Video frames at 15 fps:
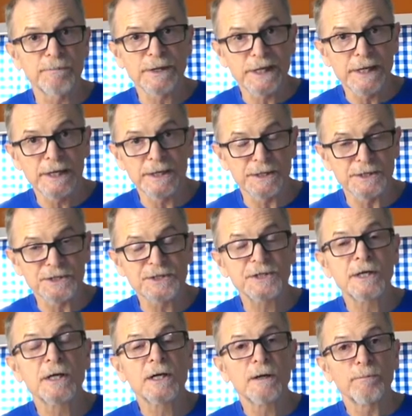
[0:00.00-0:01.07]
is
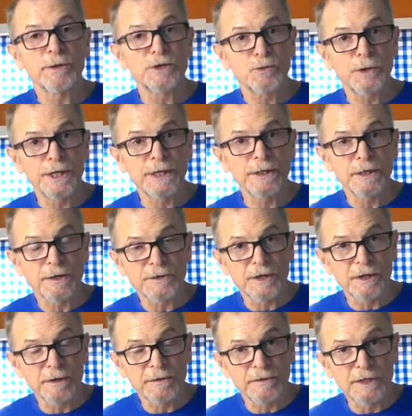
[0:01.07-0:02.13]
between
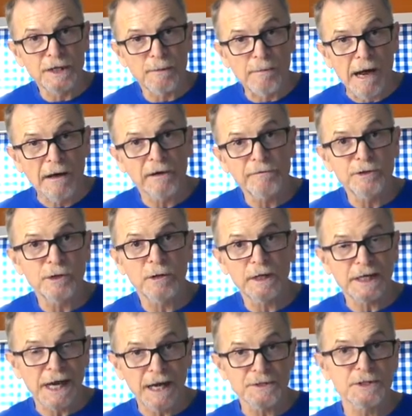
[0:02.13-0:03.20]
the, the amount of
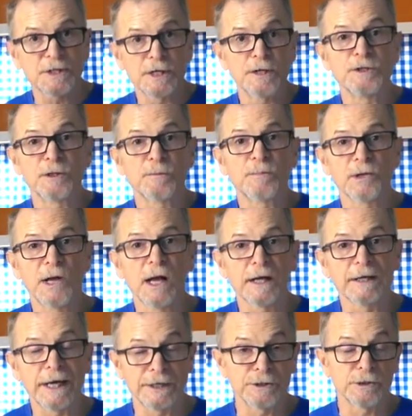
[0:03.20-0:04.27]
uric acid in your
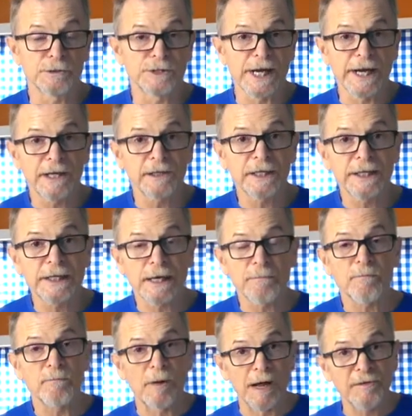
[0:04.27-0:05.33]
blood and your daily,
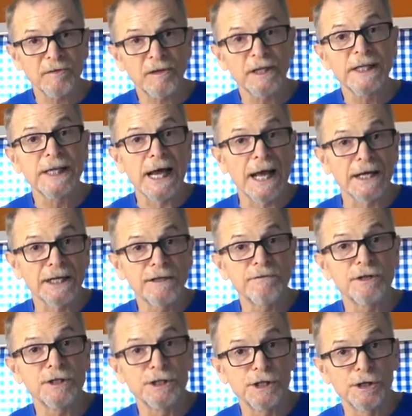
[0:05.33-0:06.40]
monthly, and
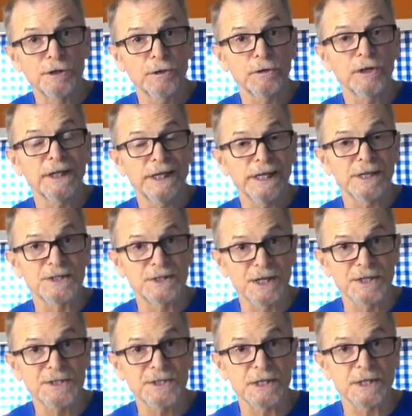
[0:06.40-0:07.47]
even yearly
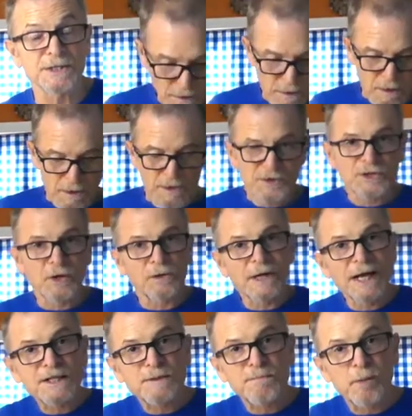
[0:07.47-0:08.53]
existence. So
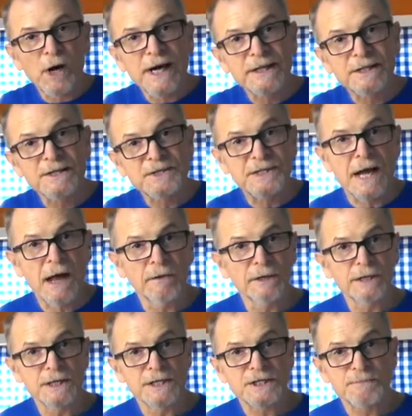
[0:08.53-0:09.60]
let's break this down
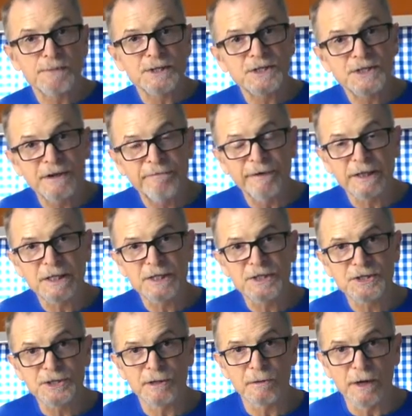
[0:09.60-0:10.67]
into specific
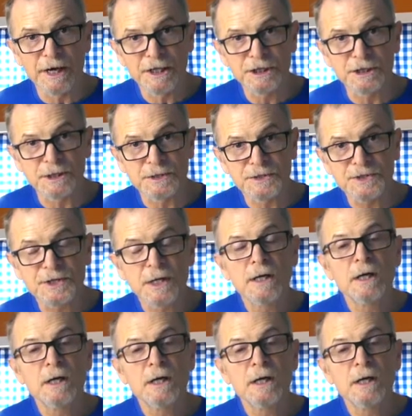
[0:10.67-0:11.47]
considerations.